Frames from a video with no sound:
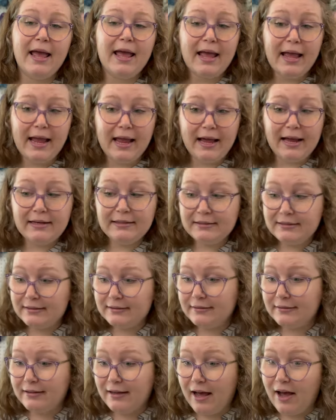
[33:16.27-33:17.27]
And
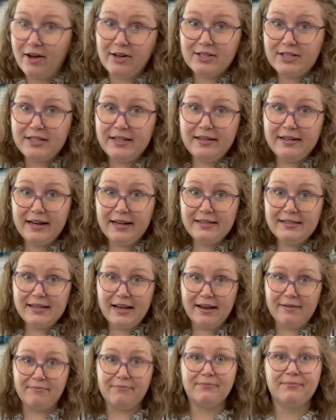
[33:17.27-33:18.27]
I'll see you next
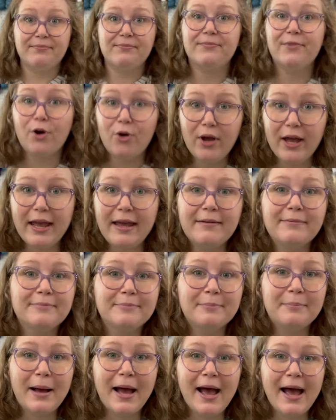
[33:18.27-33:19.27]
time. Okay,
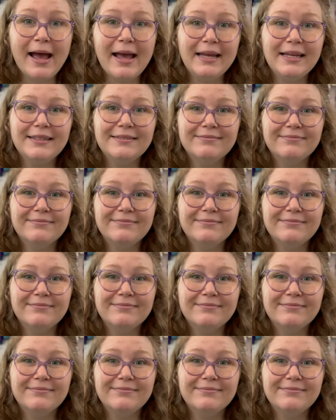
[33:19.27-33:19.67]
bye.